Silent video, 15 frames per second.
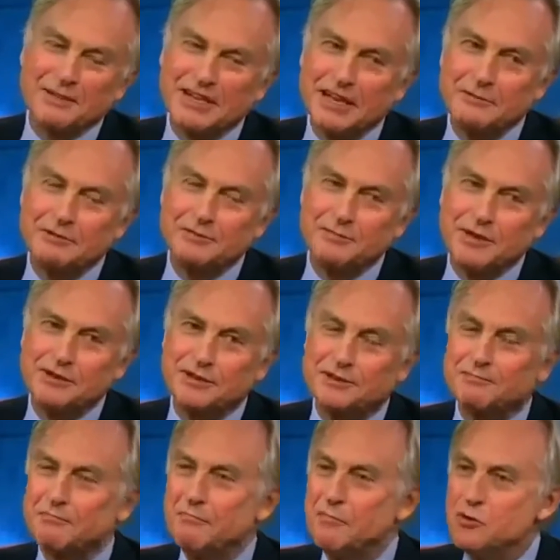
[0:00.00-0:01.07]
I mean, I was
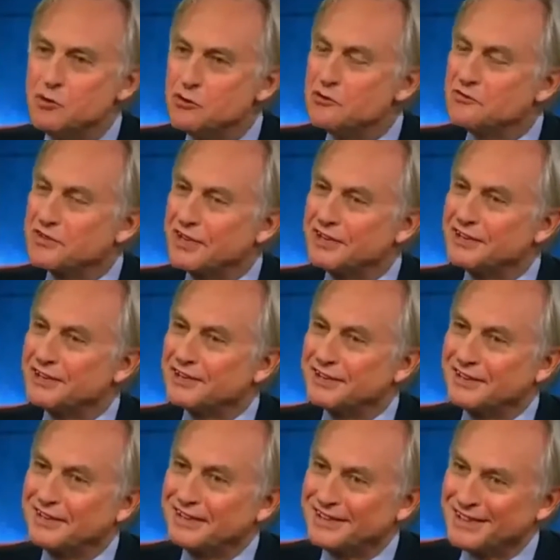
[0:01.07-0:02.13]
both moved and
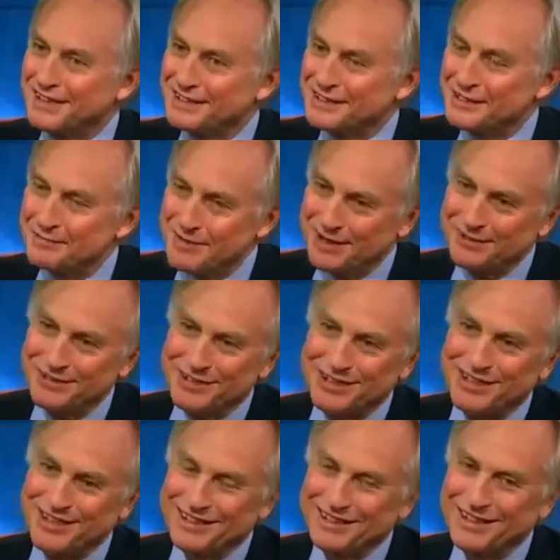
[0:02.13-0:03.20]
slightly embarrassed.
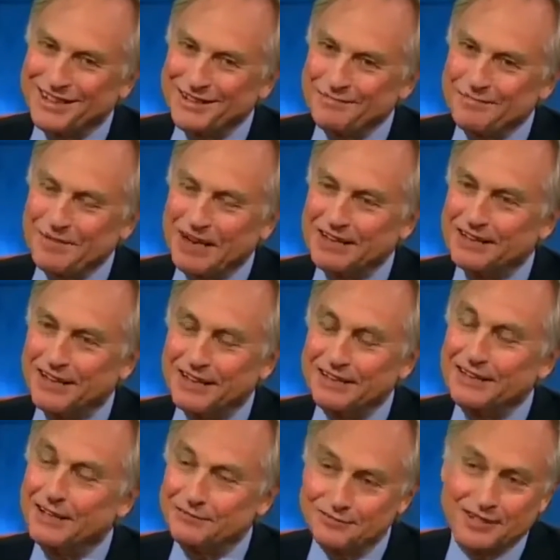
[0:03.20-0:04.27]
I, I, I, I
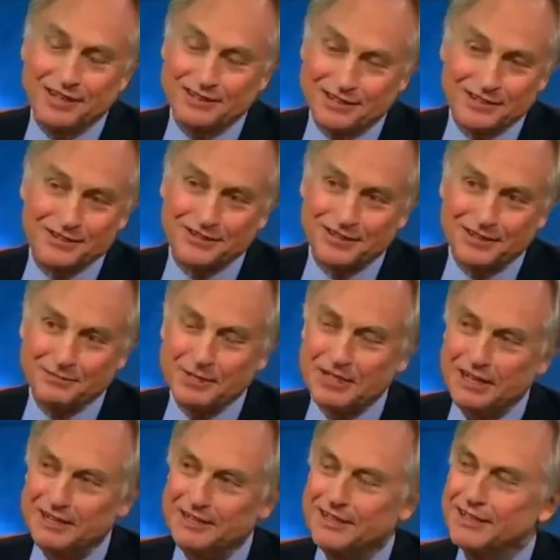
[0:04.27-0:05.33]
loved that actually, but
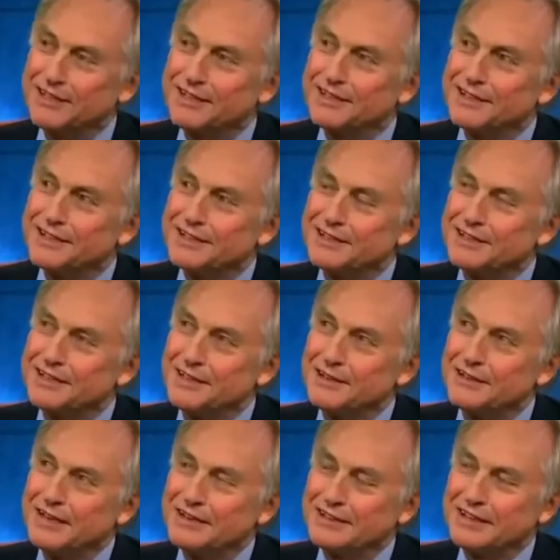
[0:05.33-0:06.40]
I, it,
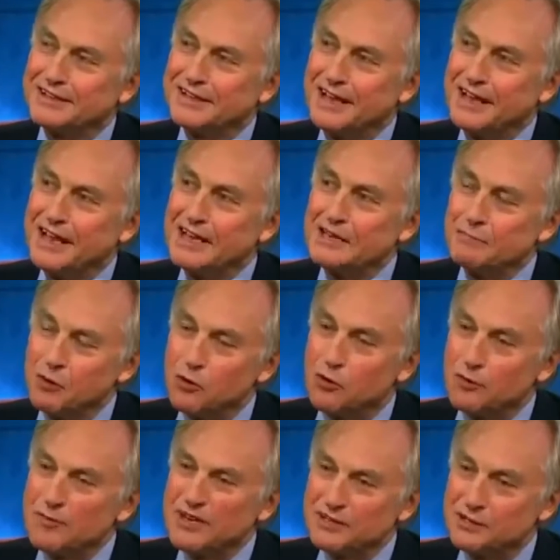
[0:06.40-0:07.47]
it, it
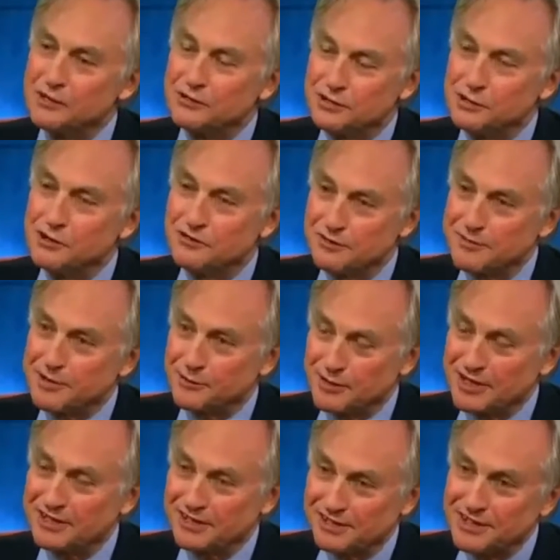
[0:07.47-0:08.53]
anymore. I mean, two, two of them in
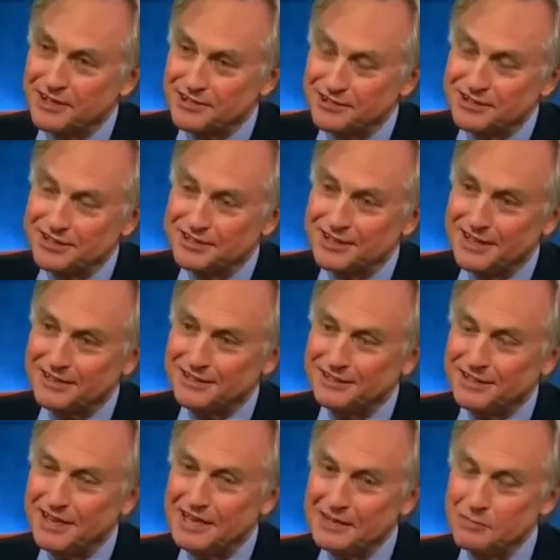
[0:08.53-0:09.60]
quick succession did that.
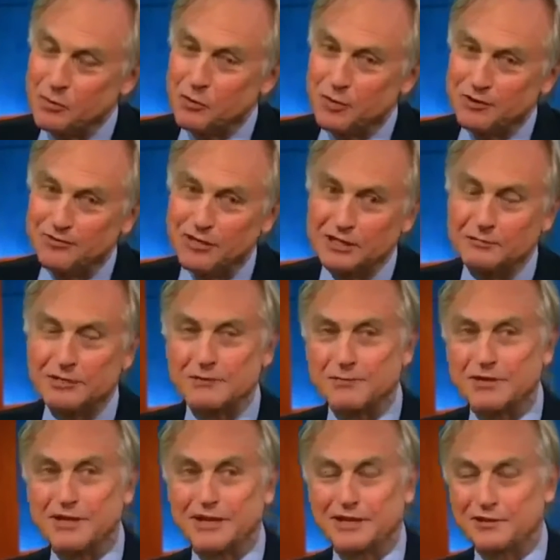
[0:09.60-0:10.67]
Yes. And anymore, one felt it was a
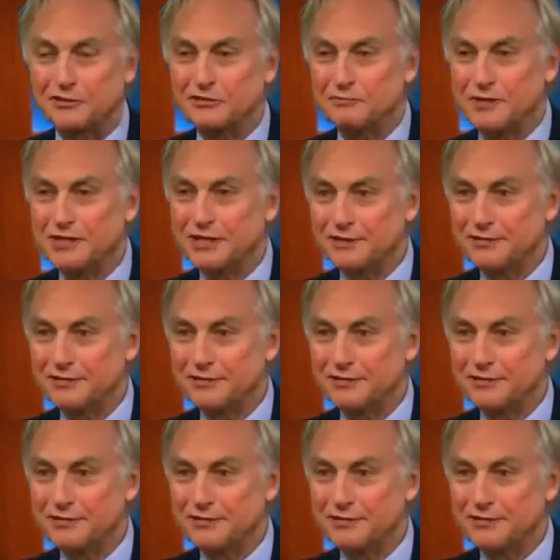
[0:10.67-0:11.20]
bit like a sort of Billy